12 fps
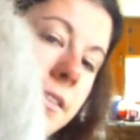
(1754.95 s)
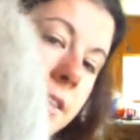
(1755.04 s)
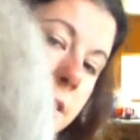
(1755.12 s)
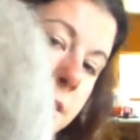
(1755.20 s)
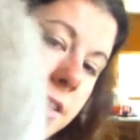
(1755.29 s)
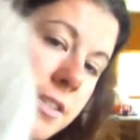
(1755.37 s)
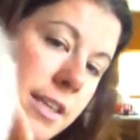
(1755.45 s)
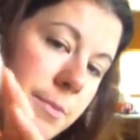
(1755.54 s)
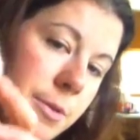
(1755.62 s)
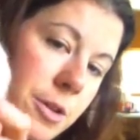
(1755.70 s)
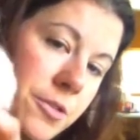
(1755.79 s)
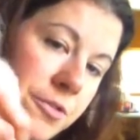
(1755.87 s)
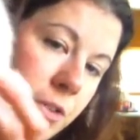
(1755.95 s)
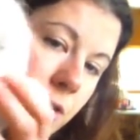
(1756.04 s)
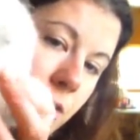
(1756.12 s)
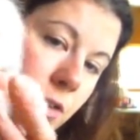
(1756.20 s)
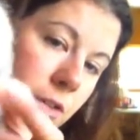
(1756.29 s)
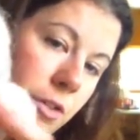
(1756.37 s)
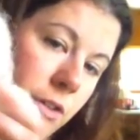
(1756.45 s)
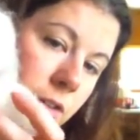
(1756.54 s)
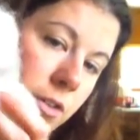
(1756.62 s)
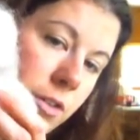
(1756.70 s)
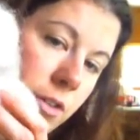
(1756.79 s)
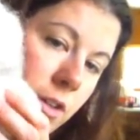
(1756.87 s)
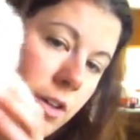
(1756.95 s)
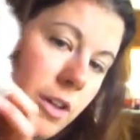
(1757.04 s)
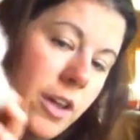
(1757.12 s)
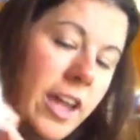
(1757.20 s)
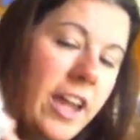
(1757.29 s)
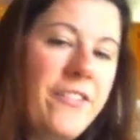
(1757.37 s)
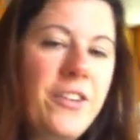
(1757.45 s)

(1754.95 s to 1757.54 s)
this is a beautiful, if